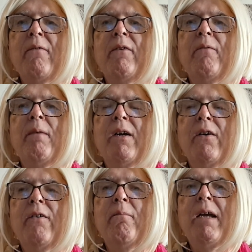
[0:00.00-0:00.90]
It was
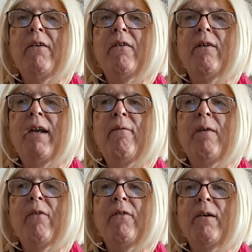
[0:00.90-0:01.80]
because basically they
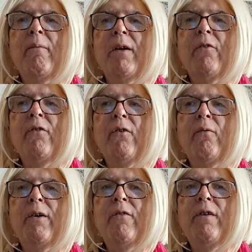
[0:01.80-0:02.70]
found someone else who'd
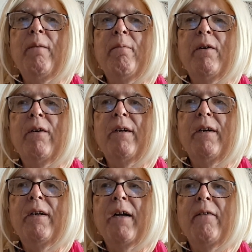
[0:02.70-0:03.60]
work cheaper
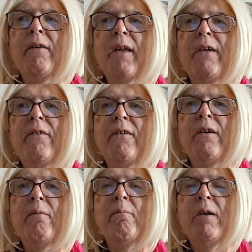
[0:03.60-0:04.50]
and under less
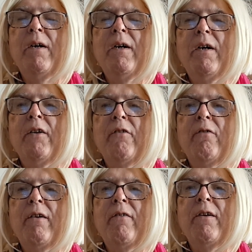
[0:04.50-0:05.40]

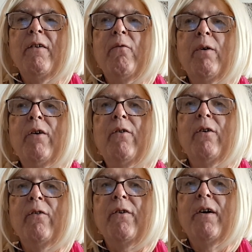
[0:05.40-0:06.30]
stringent work
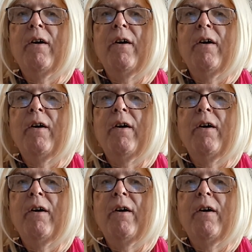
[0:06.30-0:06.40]
rules.